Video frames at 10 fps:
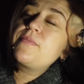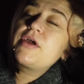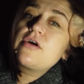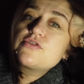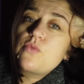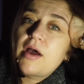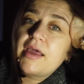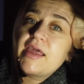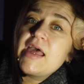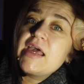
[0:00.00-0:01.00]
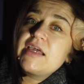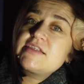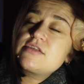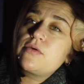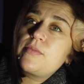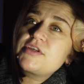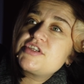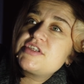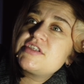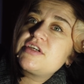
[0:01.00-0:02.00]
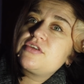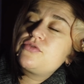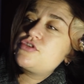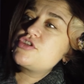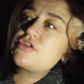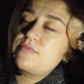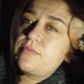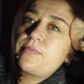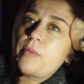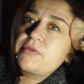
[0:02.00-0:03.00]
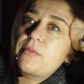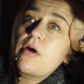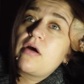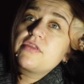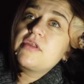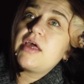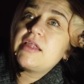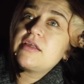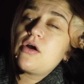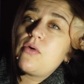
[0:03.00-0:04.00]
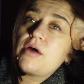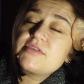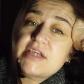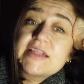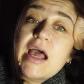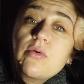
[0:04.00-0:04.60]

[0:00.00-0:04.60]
Because why? It's so much easier to just pop them on and go outside.